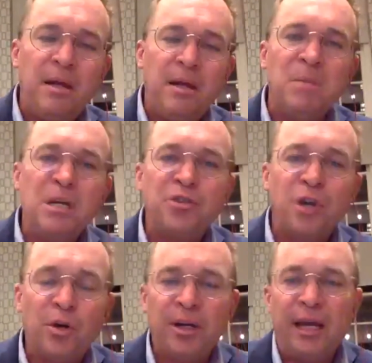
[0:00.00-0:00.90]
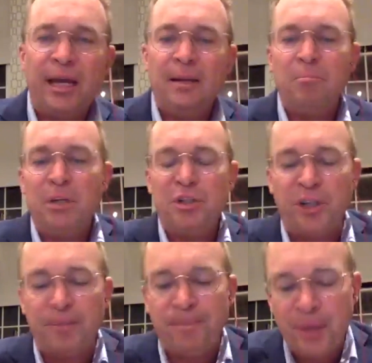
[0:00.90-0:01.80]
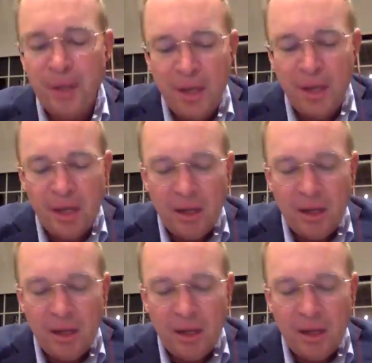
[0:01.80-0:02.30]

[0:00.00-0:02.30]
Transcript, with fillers: Minnesota, and Michigan. A